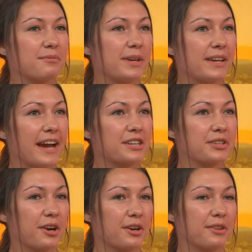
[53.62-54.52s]
we
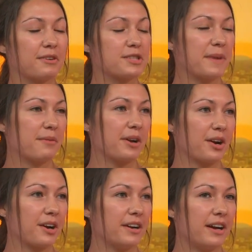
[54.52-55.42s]
actually heard the first band we
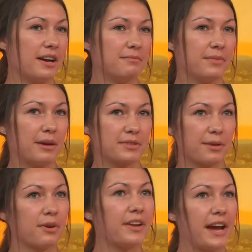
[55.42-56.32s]
heard um, that was
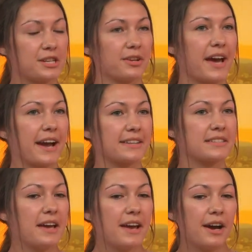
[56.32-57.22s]
like one of the national
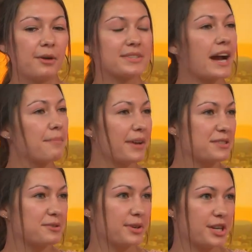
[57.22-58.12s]
acts uh, was High
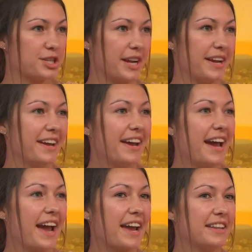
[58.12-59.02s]
Plains Tradition.
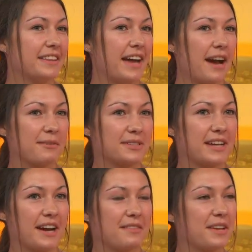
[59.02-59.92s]
Mm-hmm. And that was
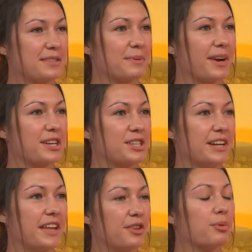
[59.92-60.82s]
kind of the inspiration.
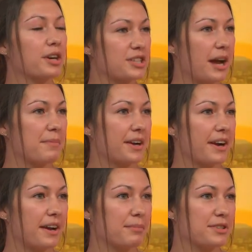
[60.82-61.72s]
And then the workshop there
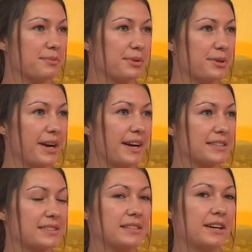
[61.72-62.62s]
at Blizzard
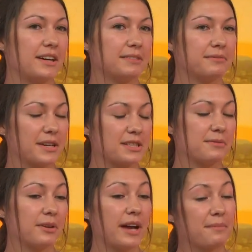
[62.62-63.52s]
Bluegrass uh,
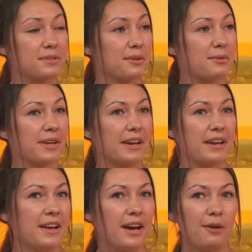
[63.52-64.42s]
Festival absolutely
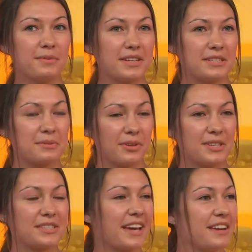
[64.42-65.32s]
helped us really
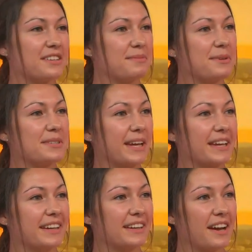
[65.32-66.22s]
just get into music
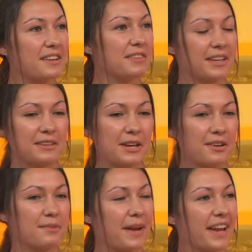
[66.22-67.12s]
and kind of like
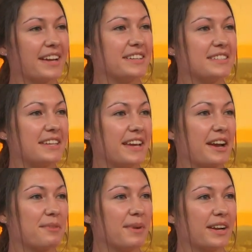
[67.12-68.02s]
hearing the band and seeing
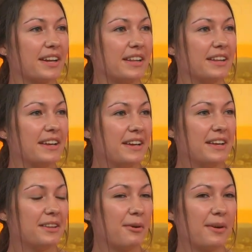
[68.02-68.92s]
everybody and
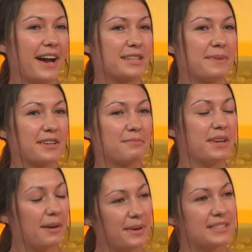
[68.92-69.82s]
the whole aspect of
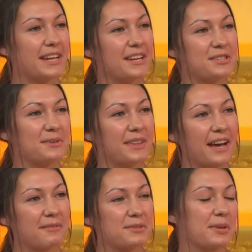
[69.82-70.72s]
being up on stage and doing
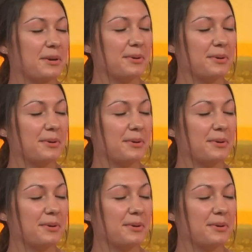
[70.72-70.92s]
that was really cool.